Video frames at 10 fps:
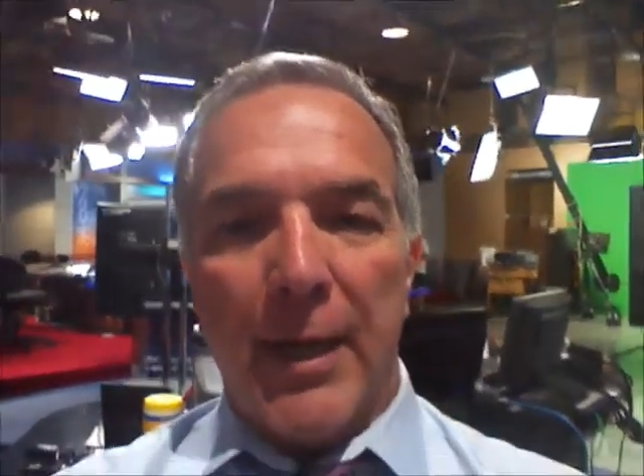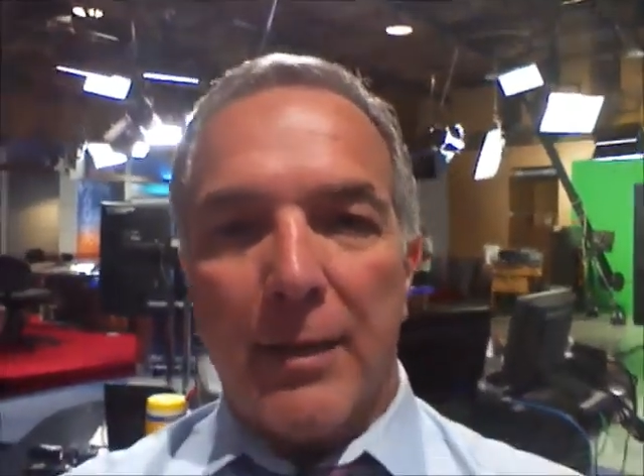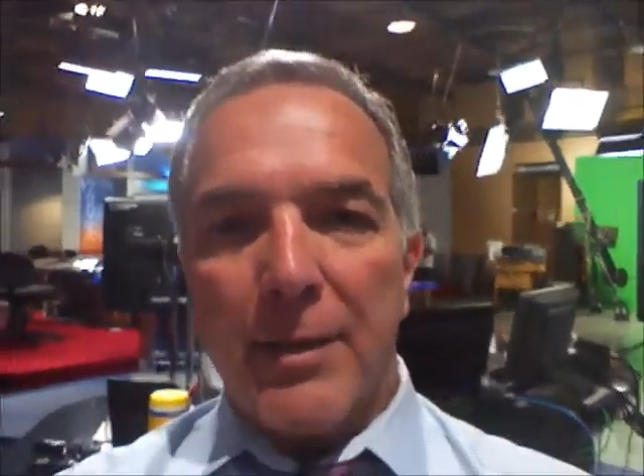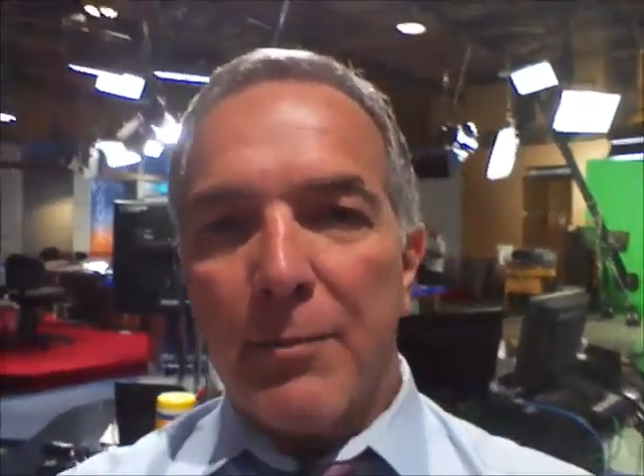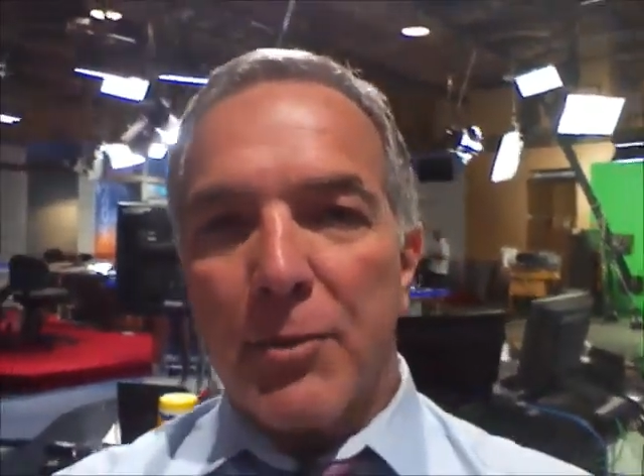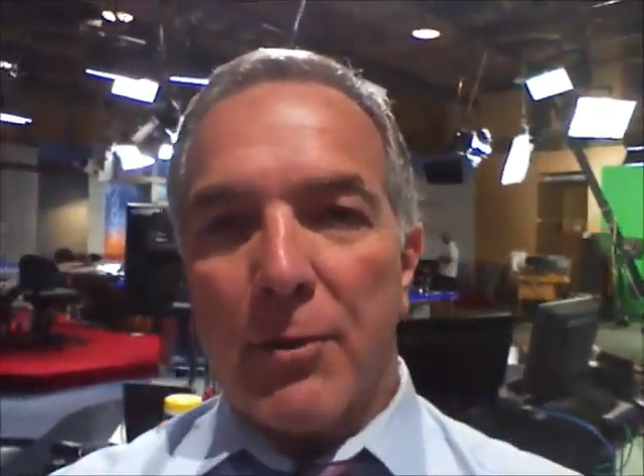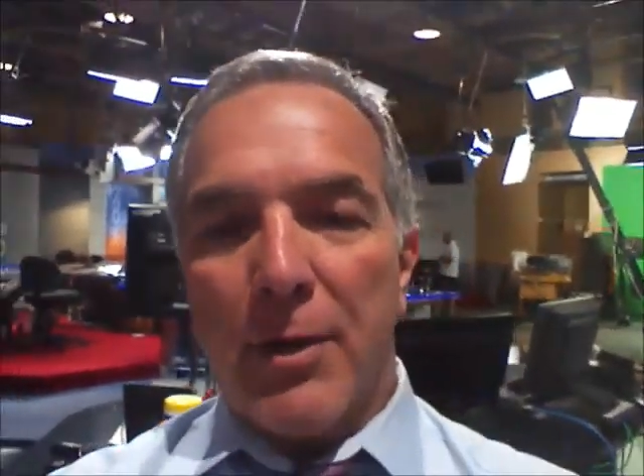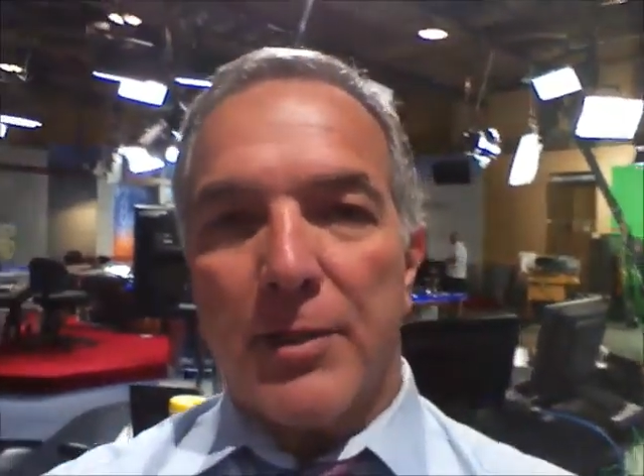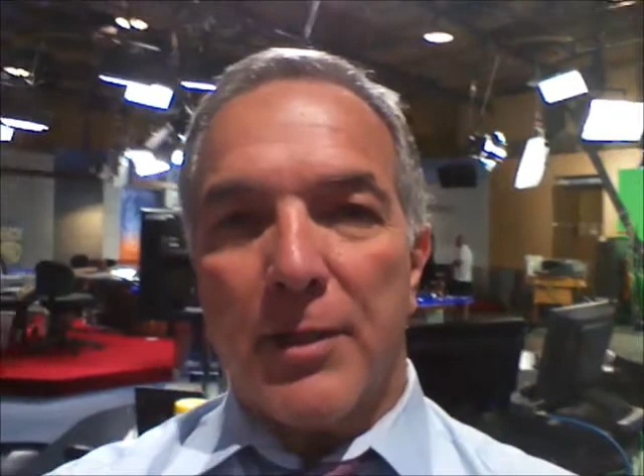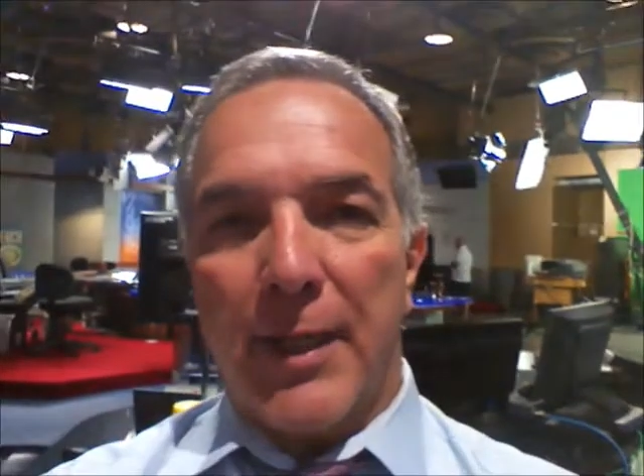Our top
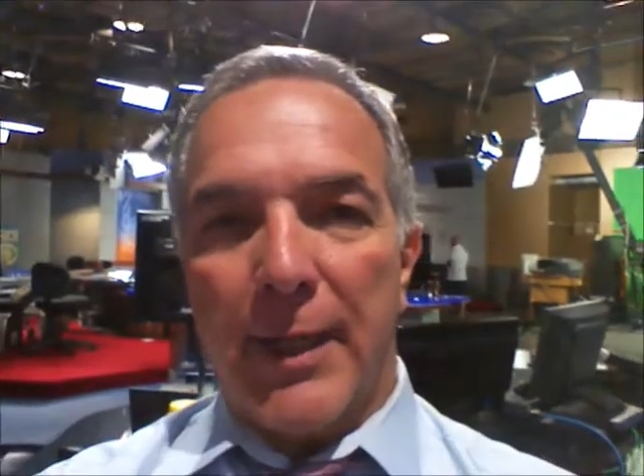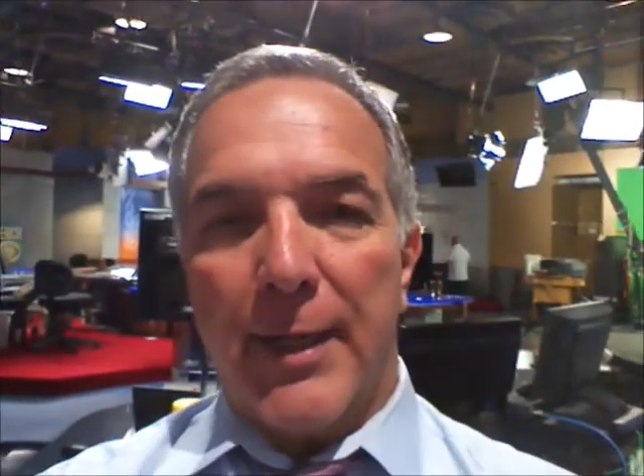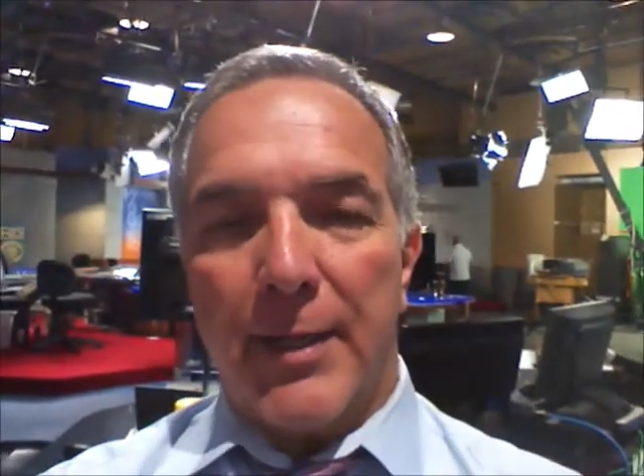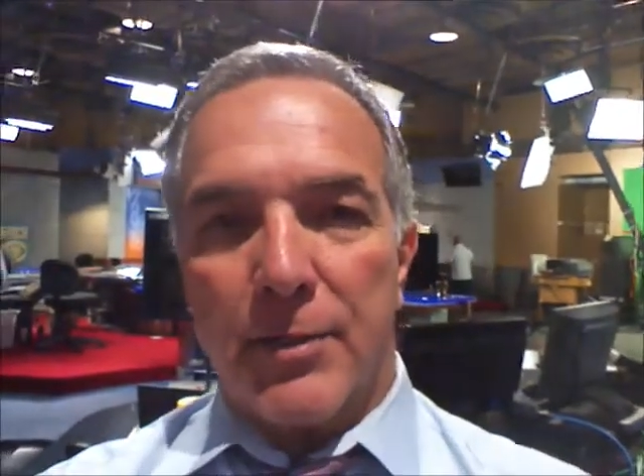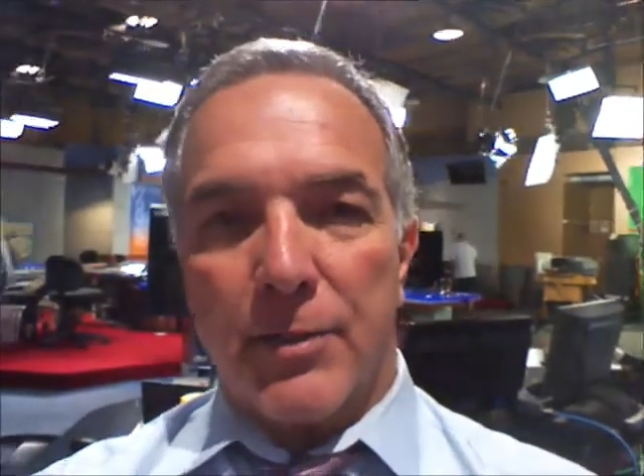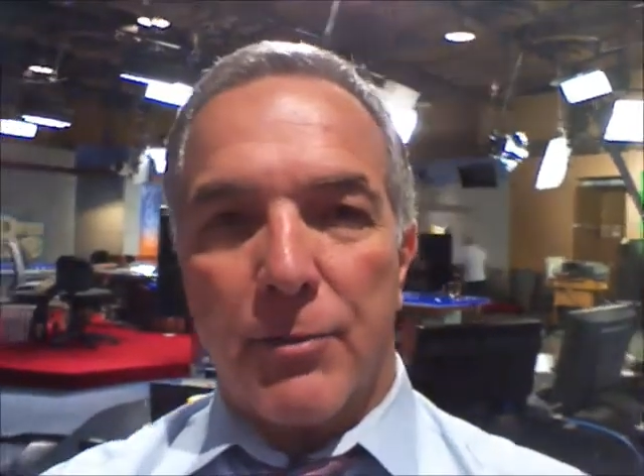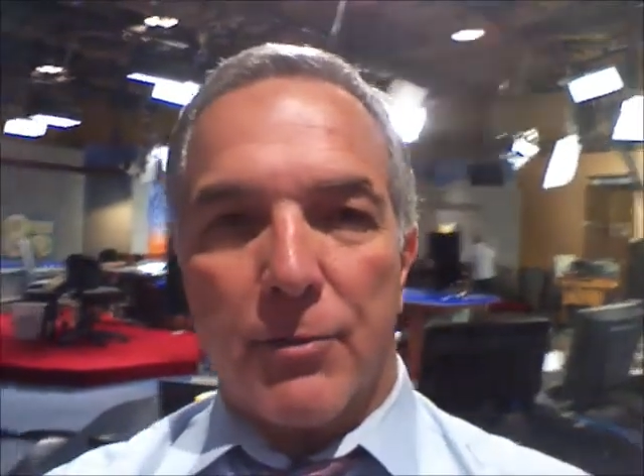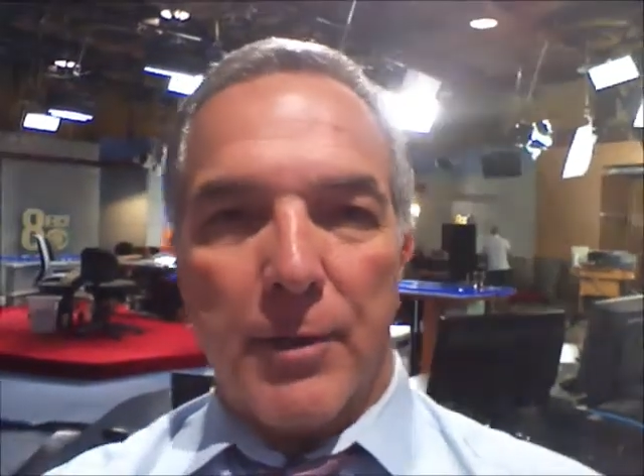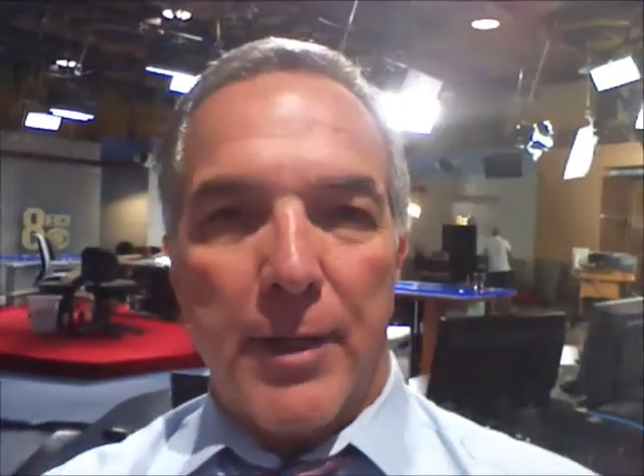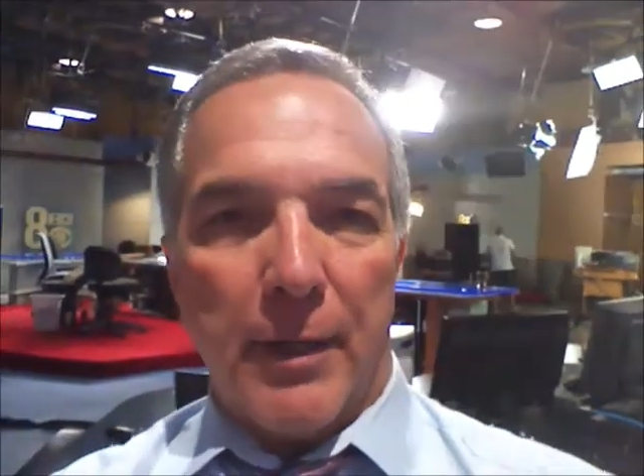story today is the
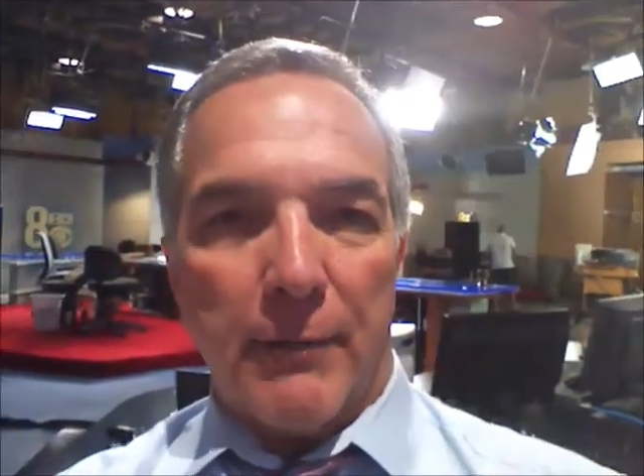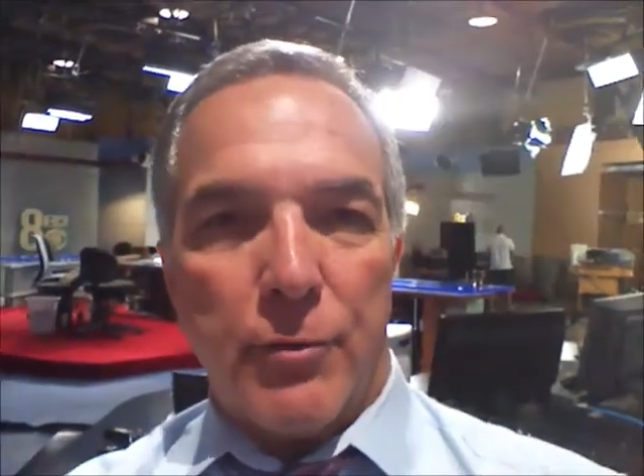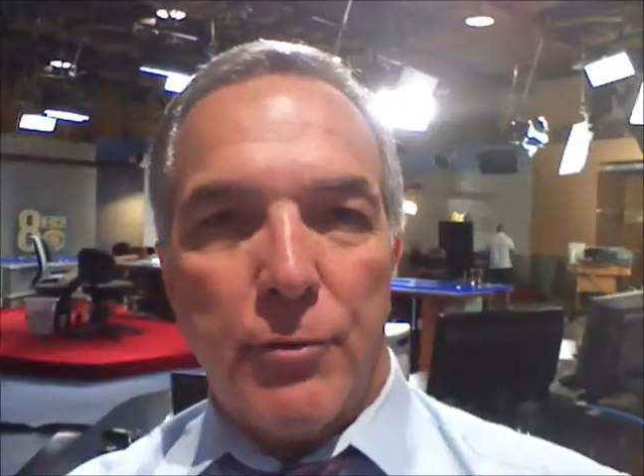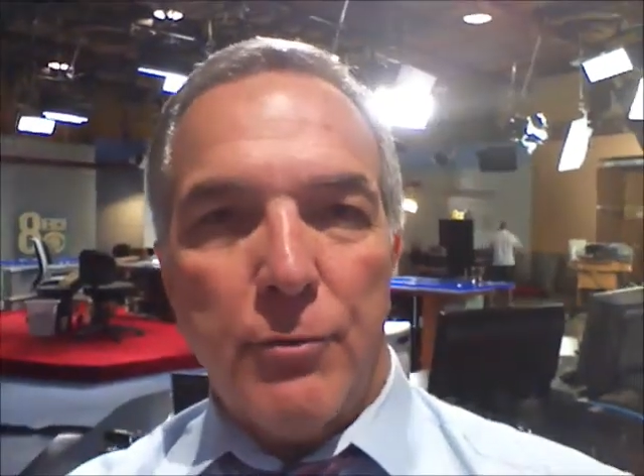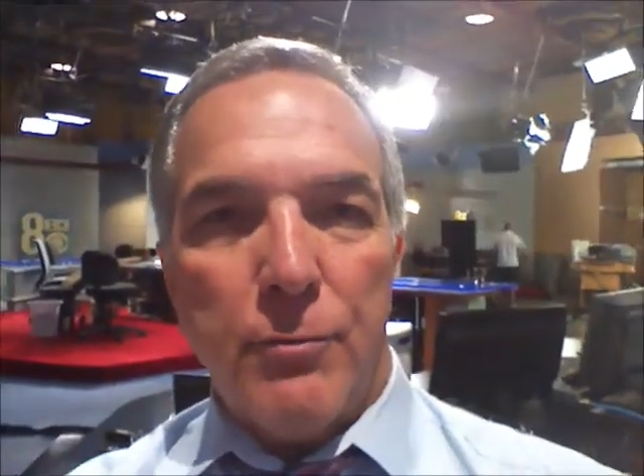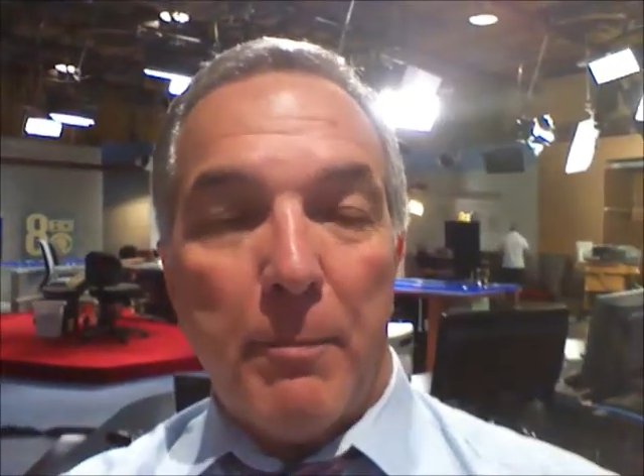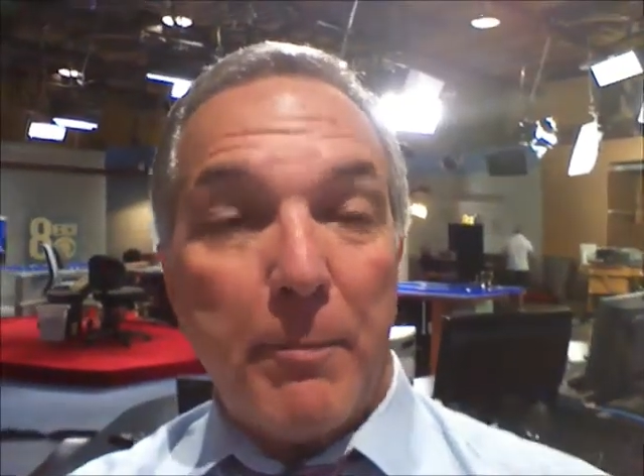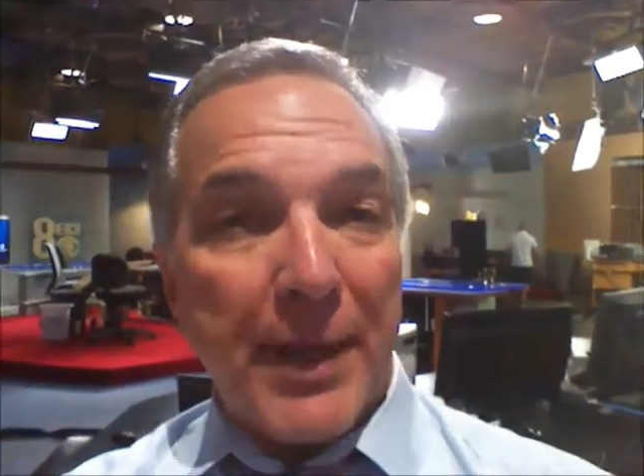story of two